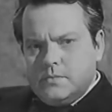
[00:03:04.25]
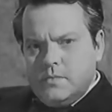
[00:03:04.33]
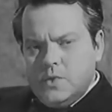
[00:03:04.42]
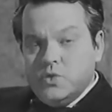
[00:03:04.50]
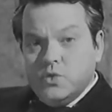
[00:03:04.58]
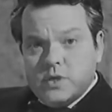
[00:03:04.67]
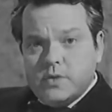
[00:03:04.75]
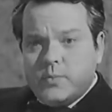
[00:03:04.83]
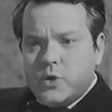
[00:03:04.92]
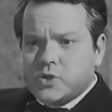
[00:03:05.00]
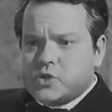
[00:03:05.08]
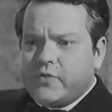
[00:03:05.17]
You can
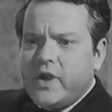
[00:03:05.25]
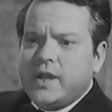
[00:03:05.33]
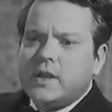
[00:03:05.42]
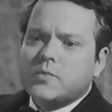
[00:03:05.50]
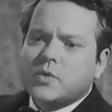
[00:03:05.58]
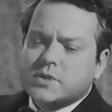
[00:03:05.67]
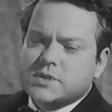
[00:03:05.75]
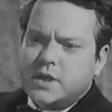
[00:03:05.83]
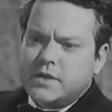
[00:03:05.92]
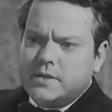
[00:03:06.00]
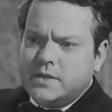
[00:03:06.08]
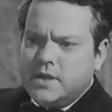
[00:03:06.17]
approach fighting bulls
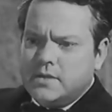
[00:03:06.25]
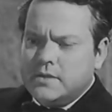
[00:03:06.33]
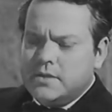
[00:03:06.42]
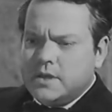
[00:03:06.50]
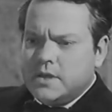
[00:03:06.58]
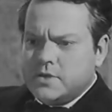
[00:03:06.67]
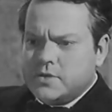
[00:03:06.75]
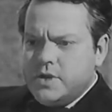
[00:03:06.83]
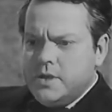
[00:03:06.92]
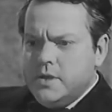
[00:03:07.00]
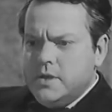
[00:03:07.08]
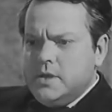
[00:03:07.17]
out in the
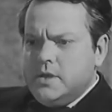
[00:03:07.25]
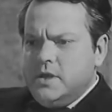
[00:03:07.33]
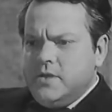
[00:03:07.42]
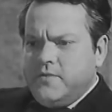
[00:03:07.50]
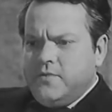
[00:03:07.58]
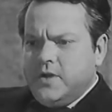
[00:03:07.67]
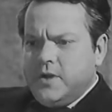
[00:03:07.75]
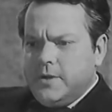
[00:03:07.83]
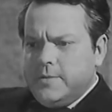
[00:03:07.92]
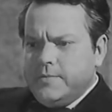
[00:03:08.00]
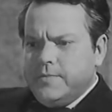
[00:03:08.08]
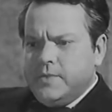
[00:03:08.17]
country if
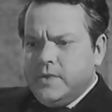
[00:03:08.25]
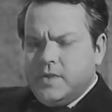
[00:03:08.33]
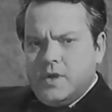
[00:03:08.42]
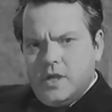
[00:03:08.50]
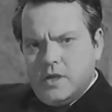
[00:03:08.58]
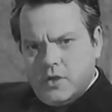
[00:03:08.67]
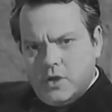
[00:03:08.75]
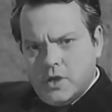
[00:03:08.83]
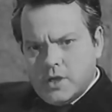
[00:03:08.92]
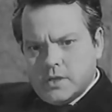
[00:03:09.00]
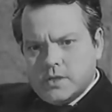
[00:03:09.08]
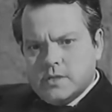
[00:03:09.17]
they're in
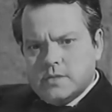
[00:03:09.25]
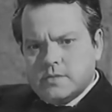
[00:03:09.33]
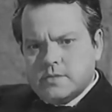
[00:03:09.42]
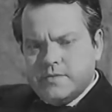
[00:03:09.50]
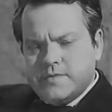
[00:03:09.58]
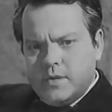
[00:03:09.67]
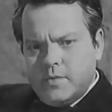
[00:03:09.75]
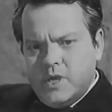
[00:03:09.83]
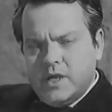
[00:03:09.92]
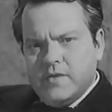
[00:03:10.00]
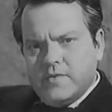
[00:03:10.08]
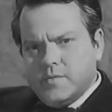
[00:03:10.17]
herd, if there are
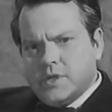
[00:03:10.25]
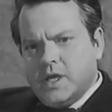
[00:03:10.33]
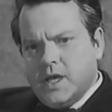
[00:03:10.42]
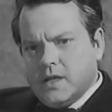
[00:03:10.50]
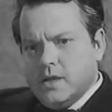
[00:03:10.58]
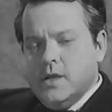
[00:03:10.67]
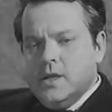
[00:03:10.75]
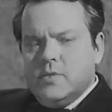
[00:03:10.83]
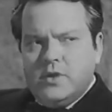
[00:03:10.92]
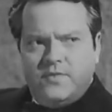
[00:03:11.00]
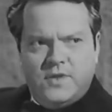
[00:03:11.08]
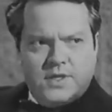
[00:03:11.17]
many of them together.
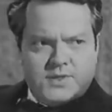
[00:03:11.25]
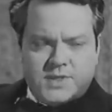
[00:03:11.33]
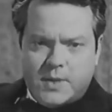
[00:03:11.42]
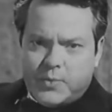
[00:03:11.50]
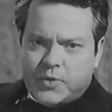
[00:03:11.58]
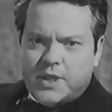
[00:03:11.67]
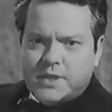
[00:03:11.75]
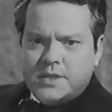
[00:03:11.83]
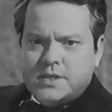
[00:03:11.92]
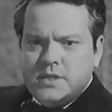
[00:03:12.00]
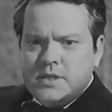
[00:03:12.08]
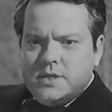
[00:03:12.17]
But if they're
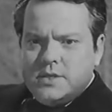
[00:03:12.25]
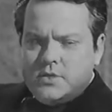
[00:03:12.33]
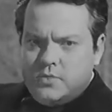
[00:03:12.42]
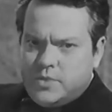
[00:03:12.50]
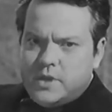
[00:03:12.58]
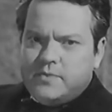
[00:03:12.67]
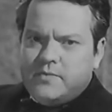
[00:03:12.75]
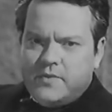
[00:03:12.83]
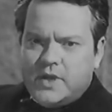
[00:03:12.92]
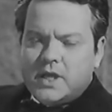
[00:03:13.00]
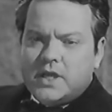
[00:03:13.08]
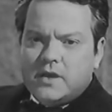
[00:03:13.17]
separated, you'd better be
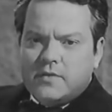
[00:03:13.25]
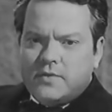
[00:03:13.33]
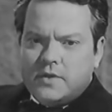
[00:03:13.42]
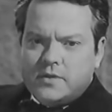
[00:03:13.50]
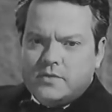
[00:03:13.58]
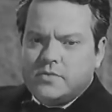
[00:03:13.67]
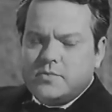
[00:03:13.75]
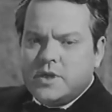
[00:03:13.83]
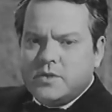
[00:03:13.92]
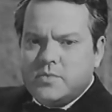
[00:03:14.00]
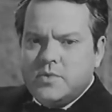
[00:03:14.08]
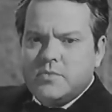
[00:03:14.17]
very careful, and you'd
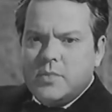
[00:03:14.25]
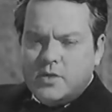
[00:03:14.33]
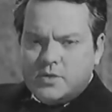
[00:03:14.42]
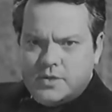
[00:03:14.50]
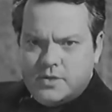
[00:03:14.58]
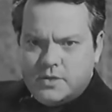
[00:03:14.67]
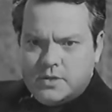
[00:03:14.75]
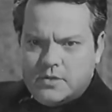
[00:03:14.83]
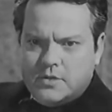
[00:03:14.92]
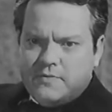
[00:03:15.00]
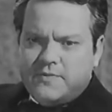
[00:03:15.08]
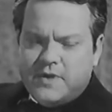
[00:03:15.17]
better be mounted on a
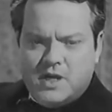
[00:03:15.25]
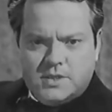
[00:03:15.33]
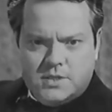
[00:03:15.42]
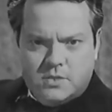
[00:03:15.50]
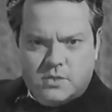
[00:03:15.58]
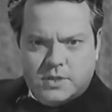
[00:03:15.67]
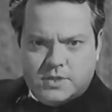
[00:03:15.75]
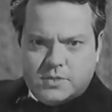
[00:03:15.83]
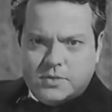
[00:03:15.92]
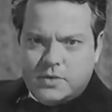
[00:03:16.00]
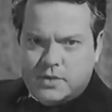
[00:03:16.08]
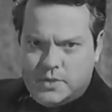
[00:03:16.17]
good, fast horse,
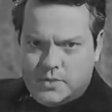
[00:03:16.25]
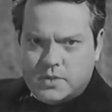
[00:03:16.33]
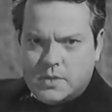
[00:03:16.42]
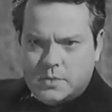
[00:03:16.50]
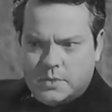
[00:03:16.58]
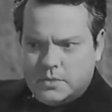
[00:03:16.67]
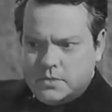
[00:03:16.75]
or you're in trouble.